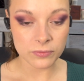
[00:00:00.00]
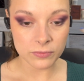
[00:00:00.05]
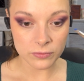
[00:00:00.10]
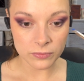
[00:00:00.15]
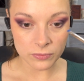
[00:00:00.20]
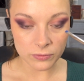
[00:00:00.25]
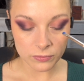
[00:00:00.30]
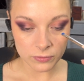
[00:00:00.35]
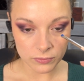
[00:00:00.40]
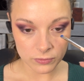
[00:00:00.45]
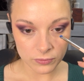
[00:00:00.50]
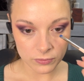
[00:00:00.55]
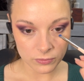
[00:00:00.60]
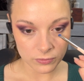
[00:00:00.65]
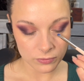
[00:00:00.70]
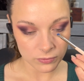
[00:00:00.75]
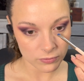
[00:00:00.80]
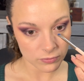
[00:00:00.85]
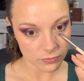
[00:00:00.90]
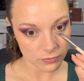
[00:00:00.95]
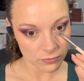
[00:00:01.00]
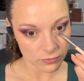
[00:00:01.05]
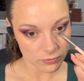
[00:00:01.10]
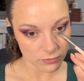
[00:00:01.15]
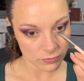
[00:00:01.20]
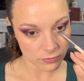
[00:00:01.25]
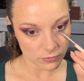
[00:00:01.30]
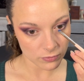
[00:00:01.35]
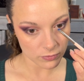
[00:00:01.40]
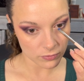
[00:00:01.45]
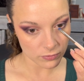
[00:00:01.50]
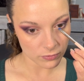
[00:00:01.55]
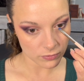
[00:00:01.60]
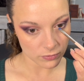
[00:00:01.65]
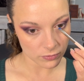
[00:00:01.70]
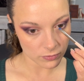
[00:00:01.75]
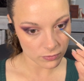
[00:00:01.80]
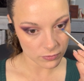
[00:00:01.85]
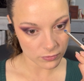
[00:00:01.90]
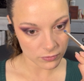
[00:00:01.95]
and I'm taking
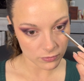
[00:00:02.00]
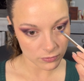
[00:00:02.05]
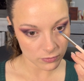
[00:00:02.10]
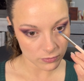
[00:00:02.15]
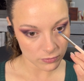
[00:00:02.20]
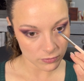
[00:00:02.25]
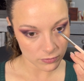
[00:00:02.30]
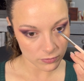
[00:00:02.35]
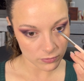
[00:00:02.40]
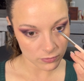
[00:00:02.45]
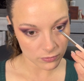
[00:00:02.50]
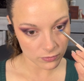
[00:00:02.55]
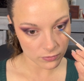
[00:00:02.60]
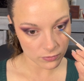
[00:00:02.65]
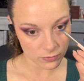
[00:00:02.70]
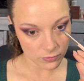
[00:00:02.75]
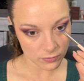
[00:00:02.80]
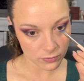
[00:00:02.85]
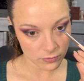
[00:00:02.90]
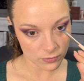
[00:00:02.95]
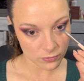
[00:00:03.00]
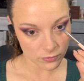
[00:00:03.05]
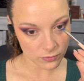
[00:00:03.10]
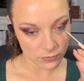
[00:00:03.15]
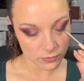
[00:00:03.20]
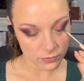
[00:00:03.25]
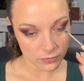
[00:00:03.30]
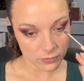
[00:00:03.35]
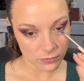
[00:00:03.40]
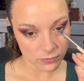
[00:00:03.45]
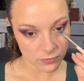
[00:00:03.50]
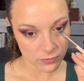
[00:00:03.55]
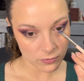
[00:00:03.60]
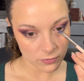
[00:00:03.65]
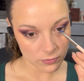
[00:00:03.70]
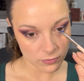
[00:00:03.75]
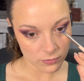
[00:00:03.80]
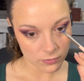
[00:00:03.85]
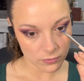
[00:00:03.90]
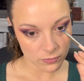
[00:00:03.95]
a really small amount because
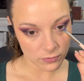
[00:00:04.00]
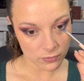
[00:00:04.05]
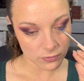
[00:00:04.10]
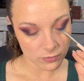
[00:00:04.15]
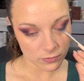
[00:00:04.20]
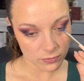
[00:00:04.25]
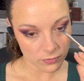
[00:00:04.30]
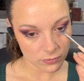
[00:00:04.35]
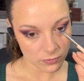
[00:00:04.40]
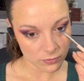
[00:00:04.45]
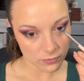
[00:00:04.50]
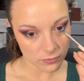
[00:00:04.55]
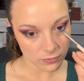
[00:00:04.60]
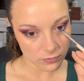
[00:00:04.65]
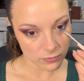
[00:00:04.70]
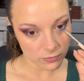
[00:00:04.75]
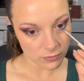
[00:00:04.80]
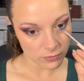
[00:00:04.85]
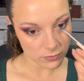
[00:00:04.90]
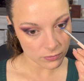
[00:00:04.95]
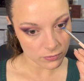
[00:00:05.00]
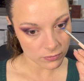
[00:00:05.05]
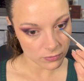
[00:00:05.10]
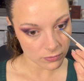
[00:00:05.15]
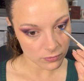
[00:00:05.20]
I just want a